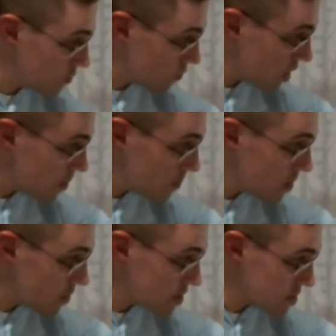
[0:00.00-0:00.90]
right up
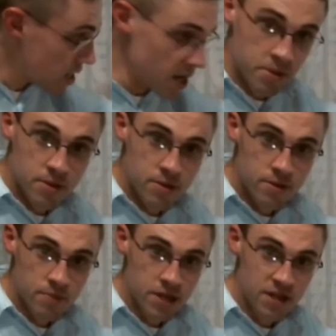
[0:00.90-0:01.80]
here at the top
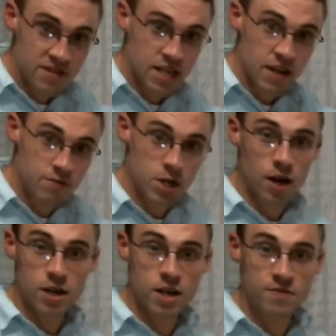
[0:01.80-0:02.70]
because they never
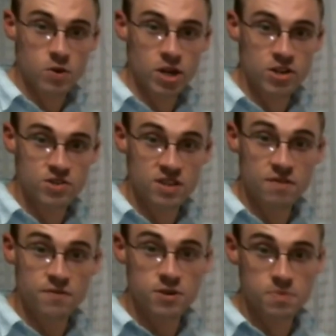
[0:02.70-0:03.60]
got enough equations in the
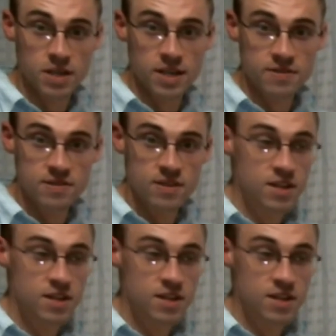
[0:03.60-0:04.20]
first place.